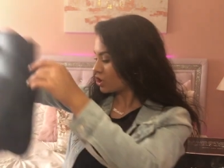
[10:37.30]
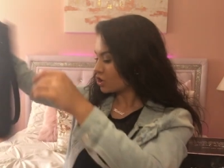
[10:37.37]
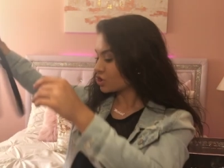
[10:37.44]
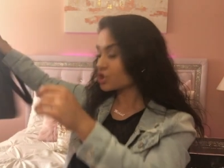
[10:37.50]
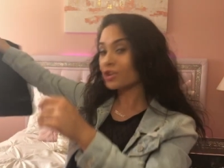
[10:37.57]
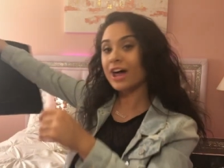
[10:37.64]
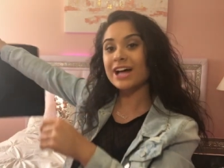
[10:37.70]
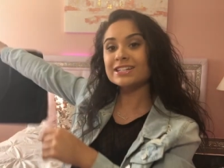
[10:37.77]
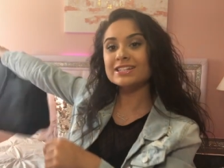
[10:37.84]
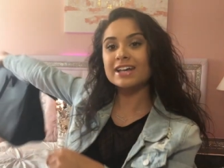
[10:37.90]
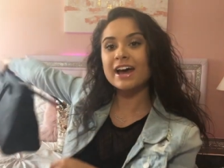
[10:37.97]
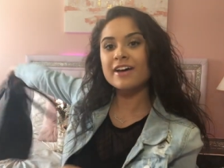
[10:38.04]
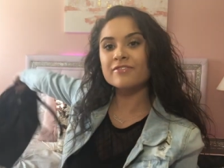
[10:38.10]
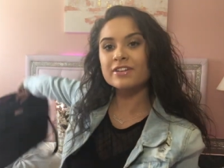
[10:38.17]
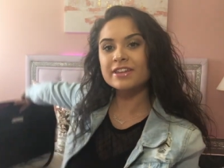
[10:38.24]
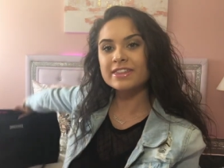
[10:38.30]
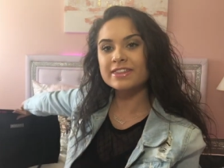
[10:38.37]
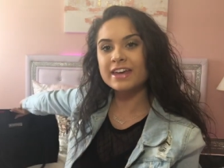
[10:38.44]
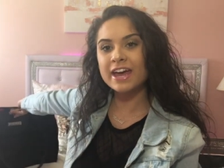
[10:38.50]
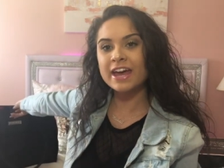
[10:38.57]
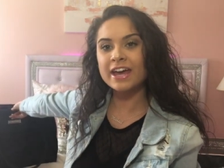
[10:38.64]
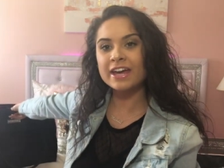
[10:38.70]
So that's
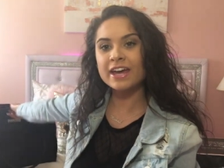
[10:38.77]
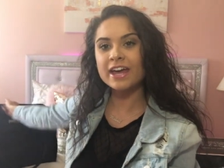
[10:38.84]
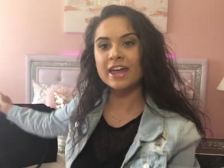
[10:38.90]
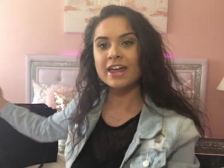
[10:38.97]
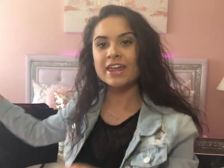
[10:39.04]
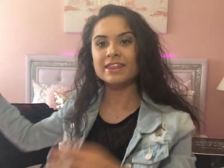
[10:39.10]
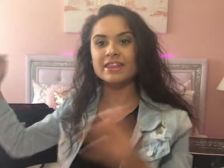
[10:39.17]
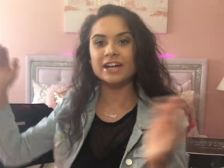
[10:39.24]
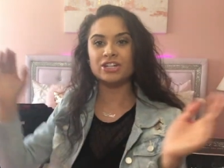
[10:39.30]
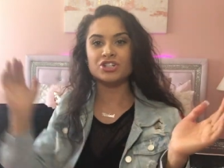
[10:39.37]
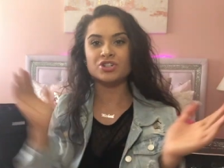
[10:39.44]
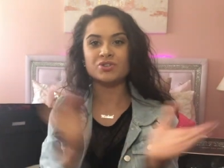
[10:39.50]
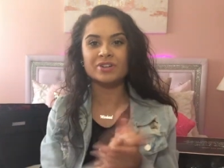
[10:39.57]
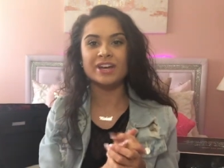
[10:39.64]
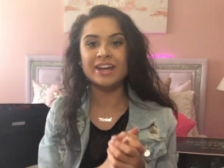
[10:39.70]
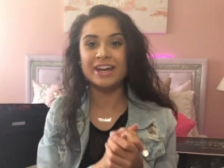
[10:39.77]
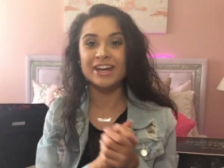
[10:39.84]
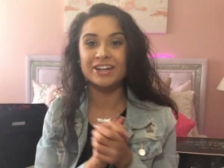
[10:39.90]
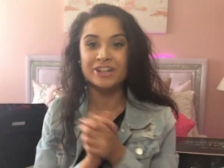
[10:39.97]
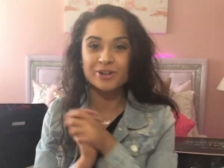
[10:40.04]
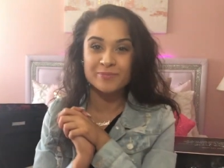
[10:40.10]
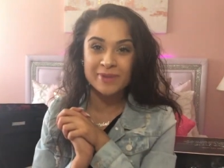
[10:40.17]
everything that you'll get
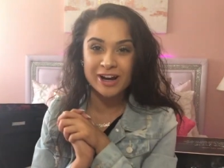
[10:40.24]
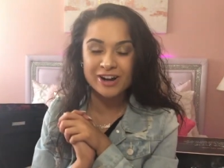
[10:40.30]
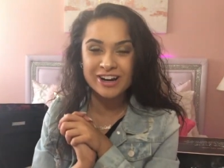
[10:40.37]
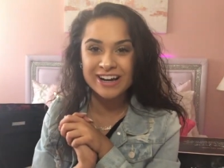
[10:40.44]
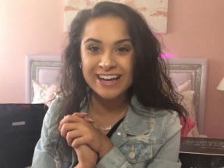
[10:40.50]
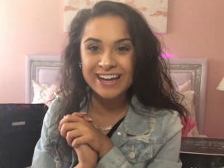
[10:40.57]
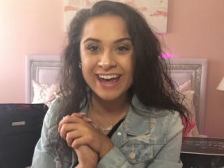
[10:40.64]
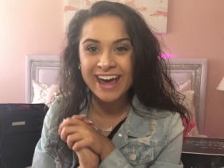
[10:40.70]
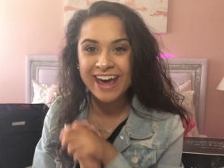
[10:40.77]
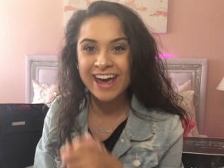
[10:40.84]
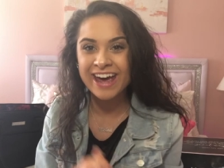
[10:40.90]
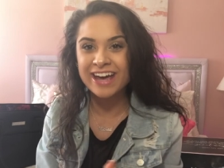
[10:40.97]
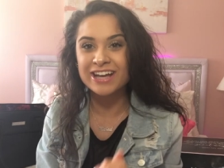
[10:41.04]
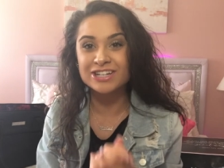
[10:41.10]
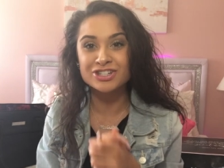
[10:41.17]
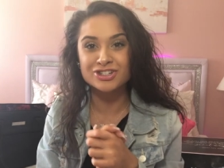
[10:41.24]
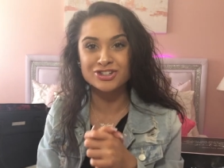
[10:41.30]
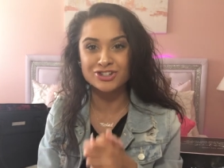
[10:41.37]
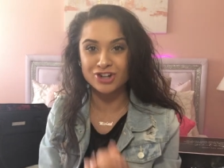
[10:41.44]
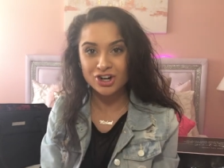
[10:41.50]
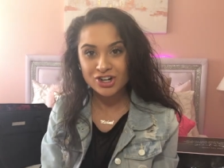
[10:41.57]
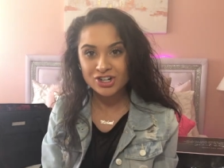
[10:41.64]
in your Mary Kay
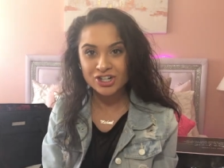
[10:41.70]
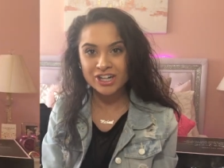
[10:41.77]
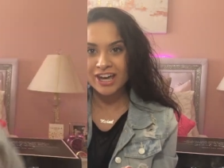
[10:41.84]
starter